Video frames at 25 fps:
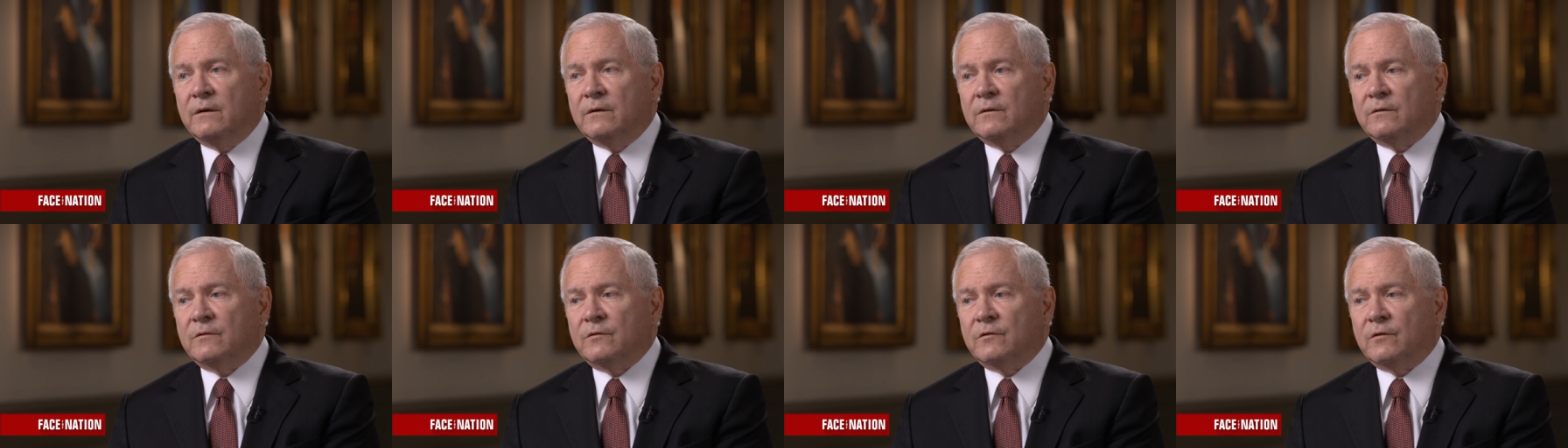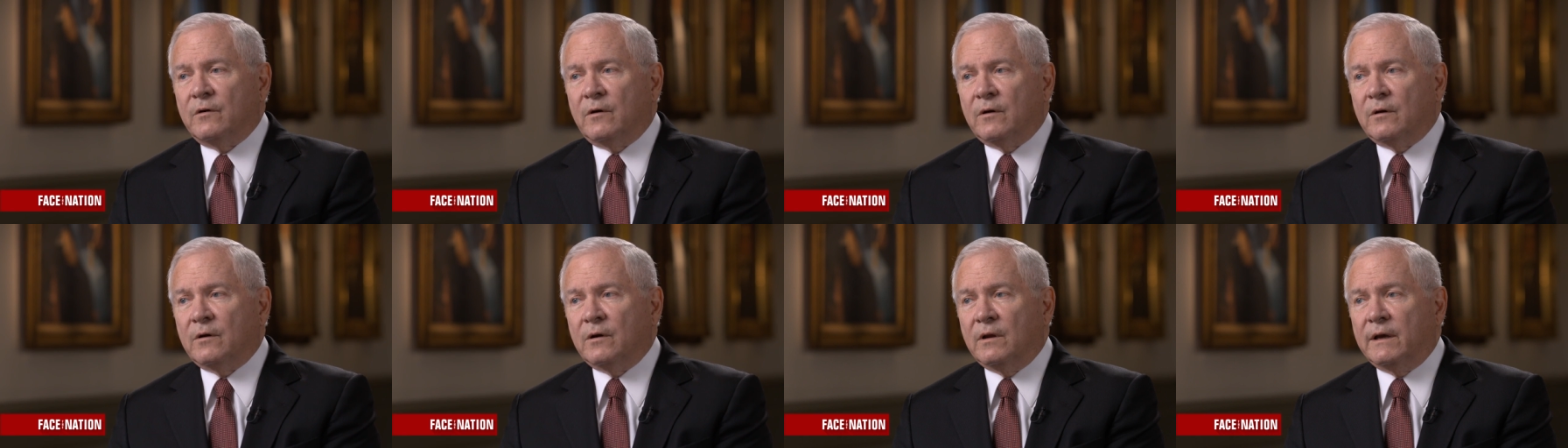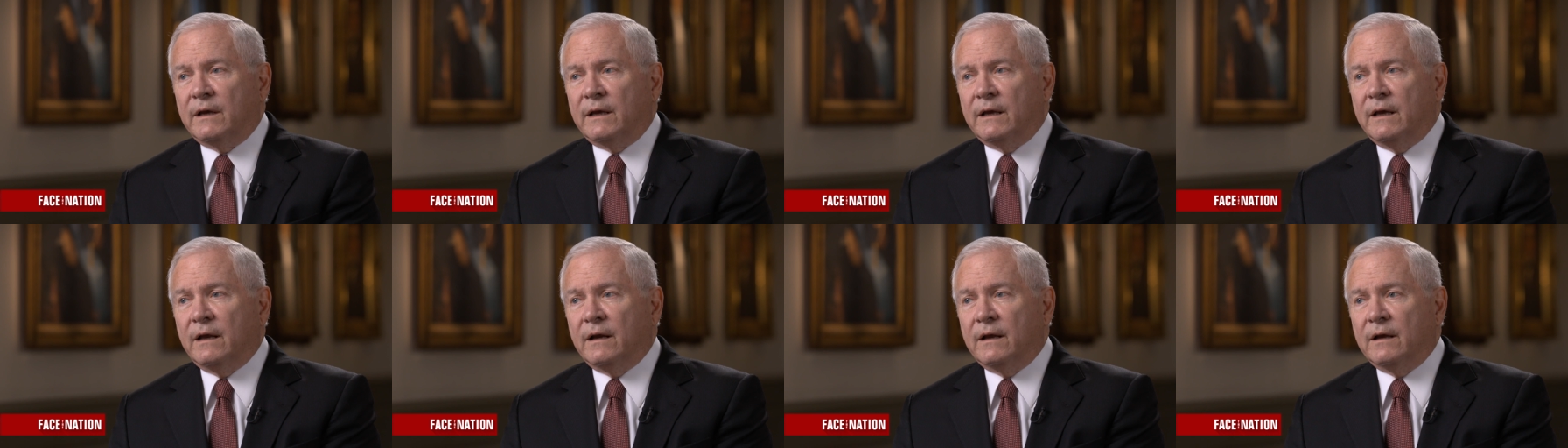is
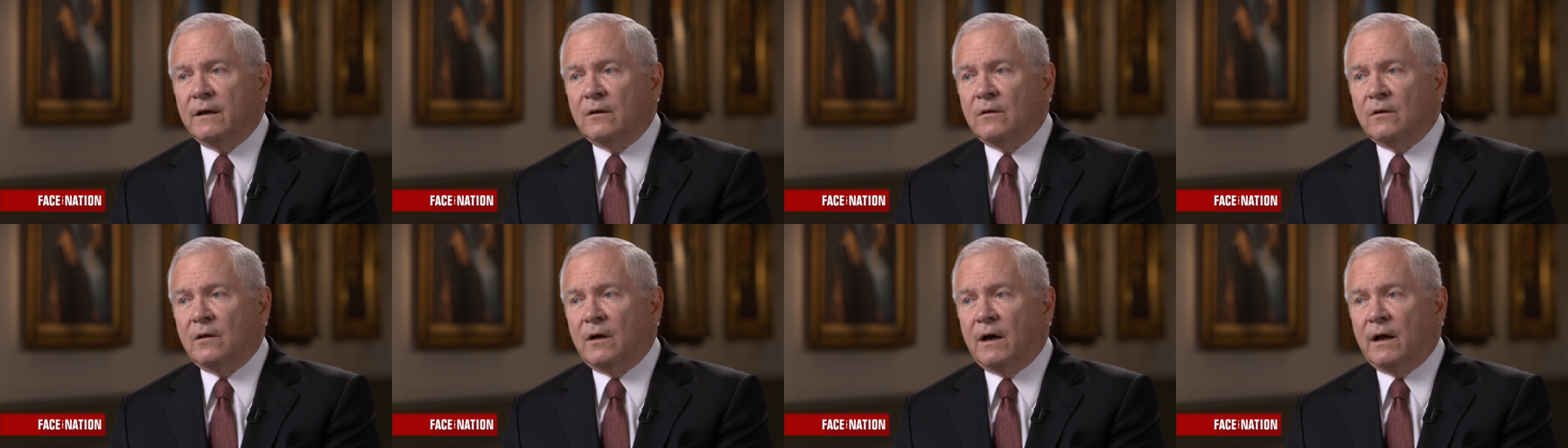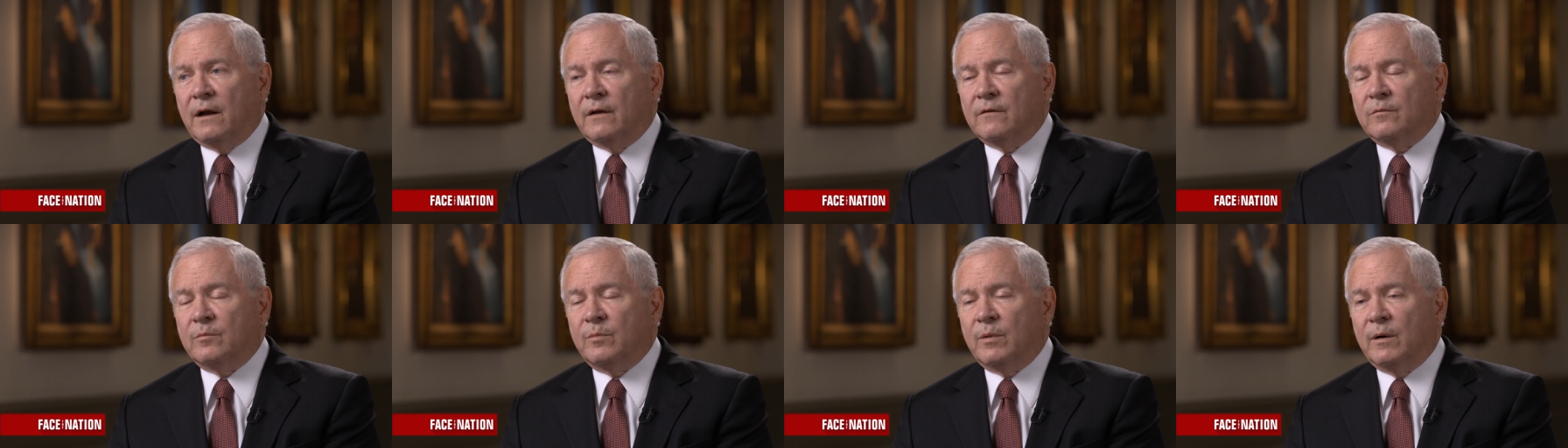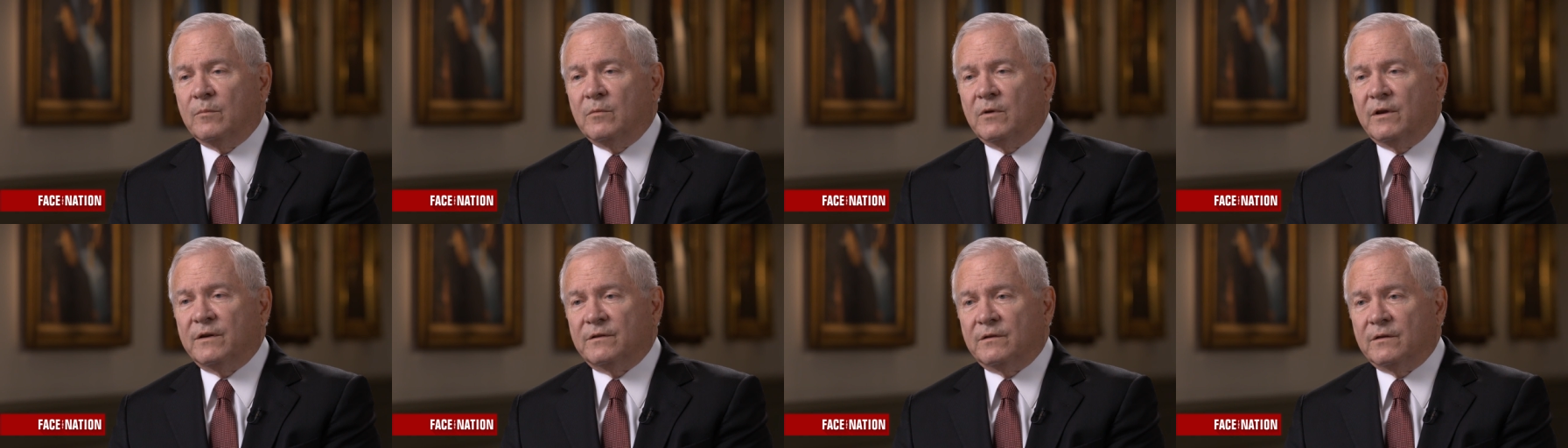certainly getting a lot of
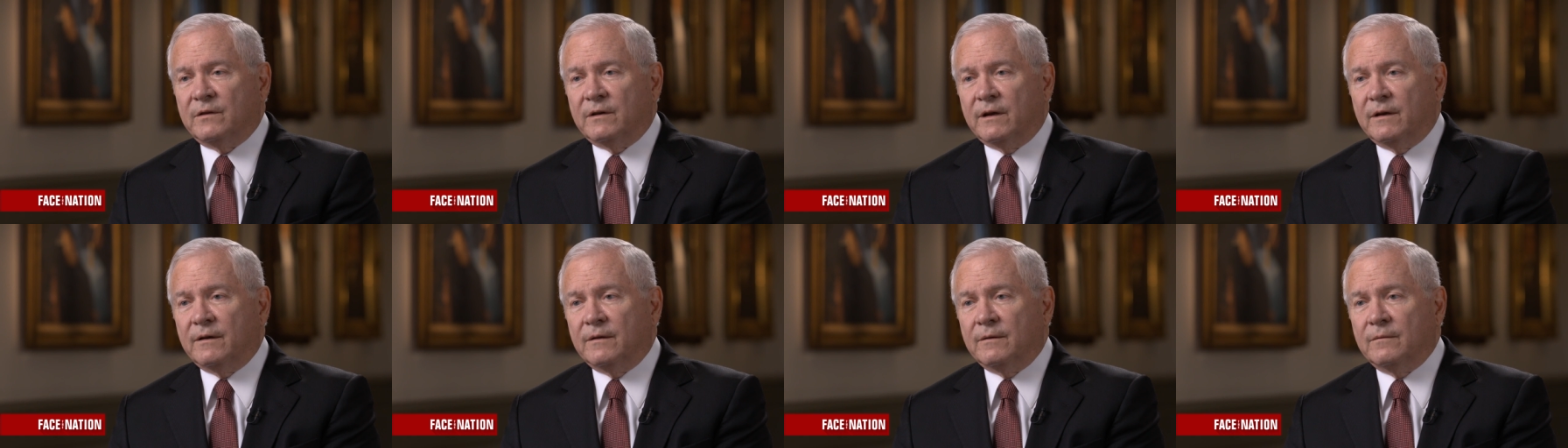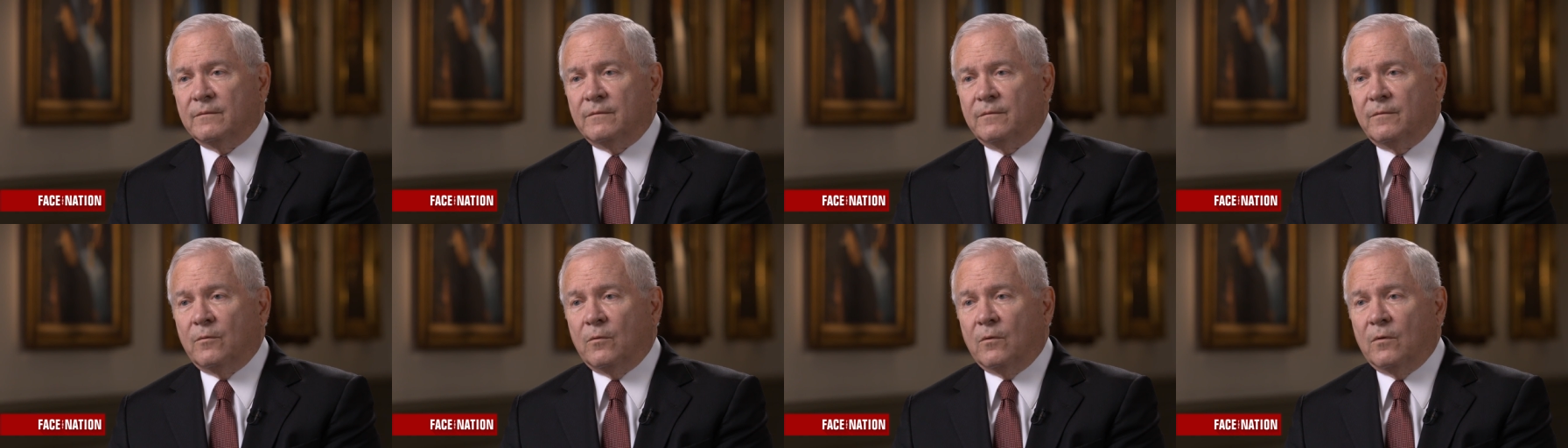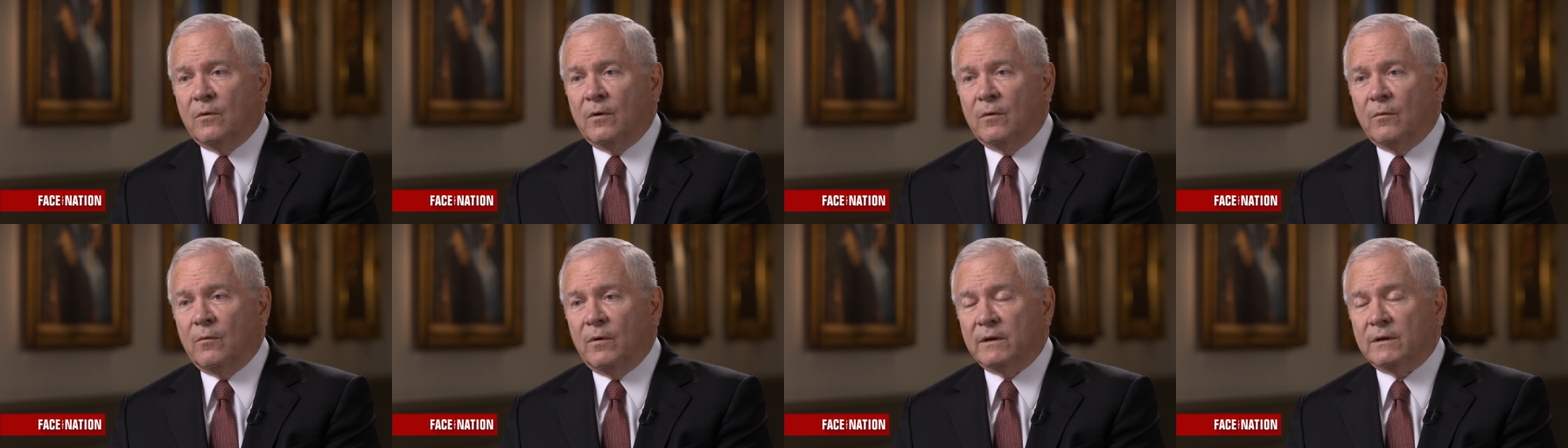publicity
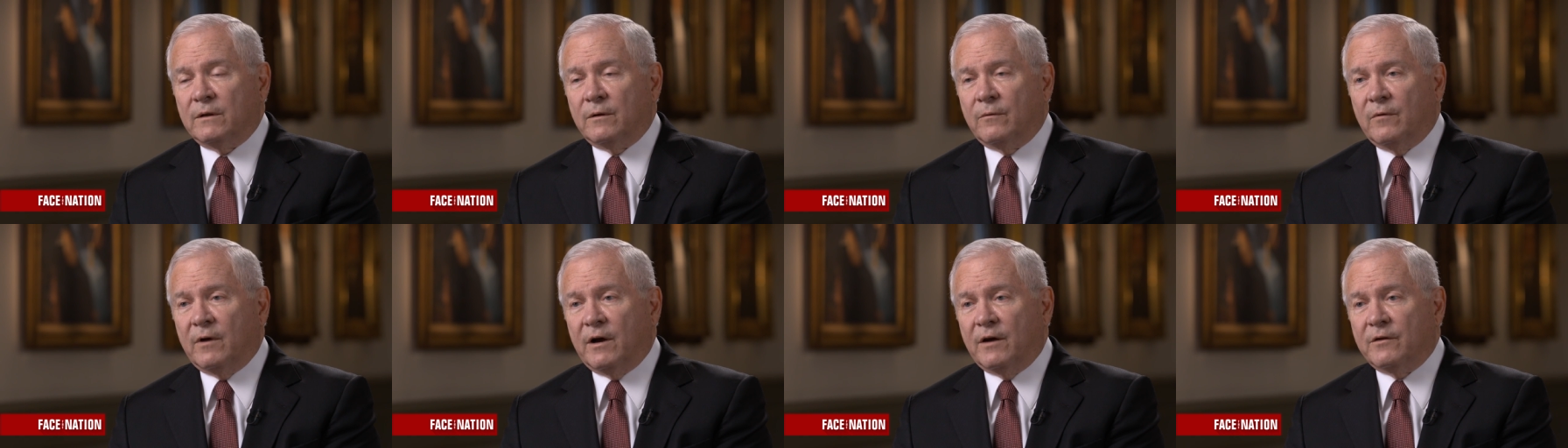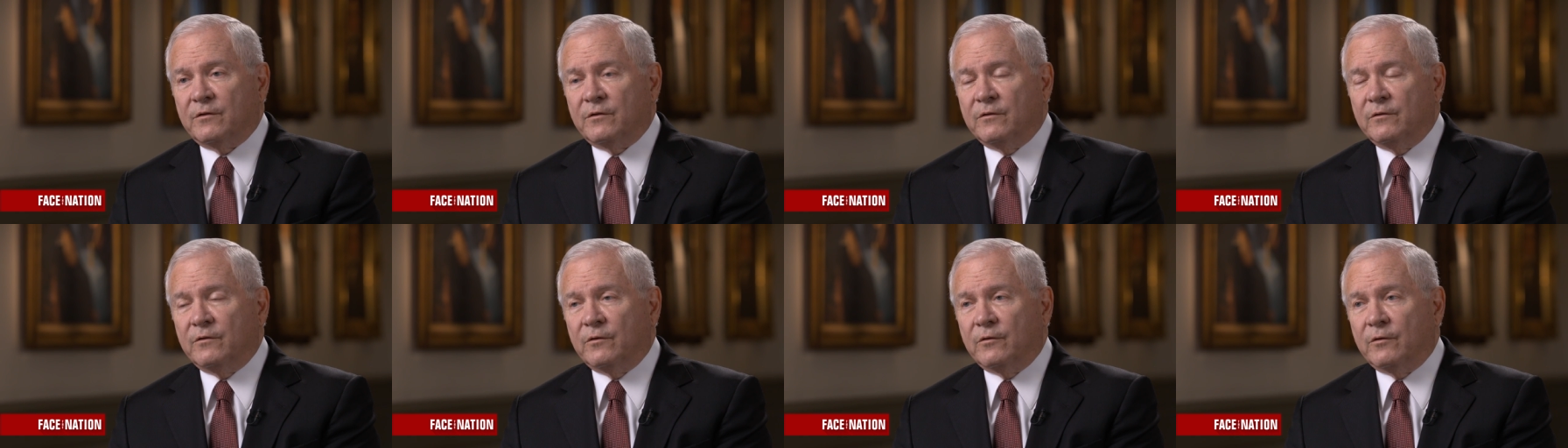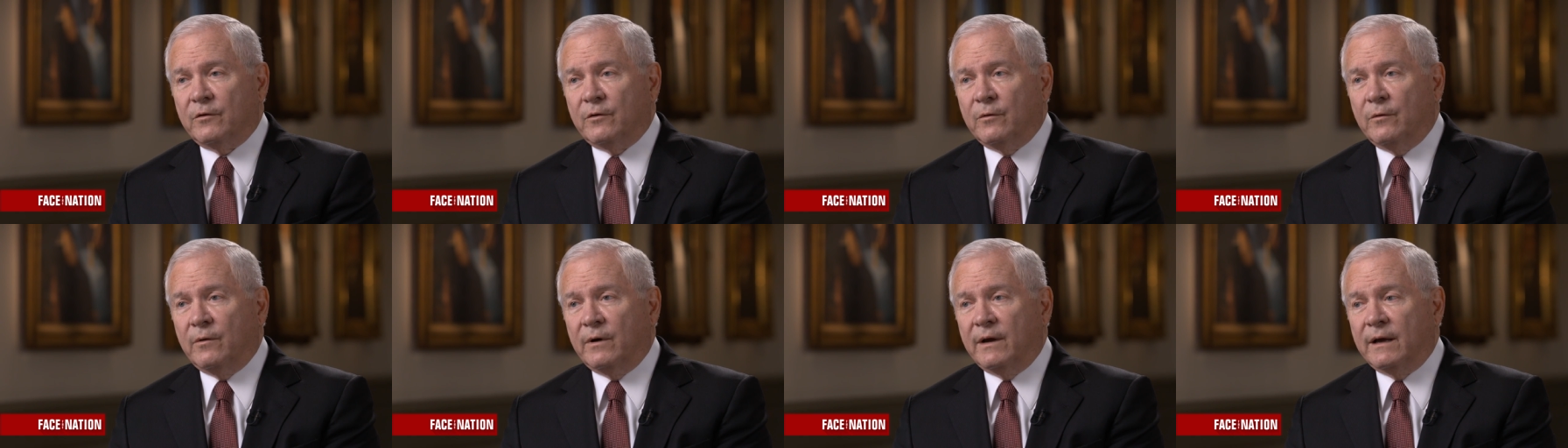for what the Russians are
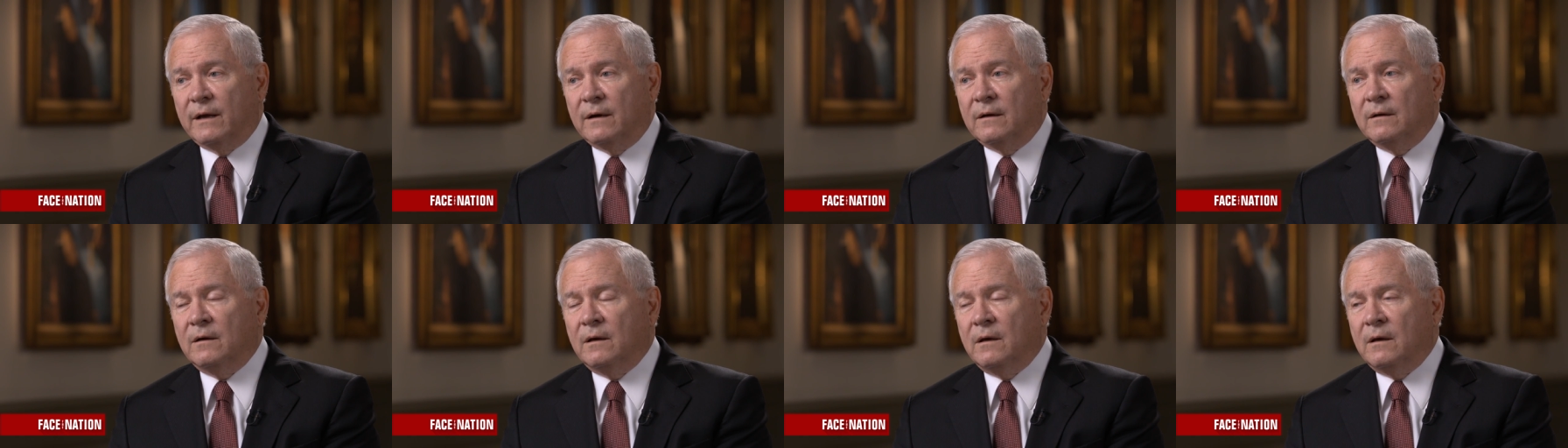doing.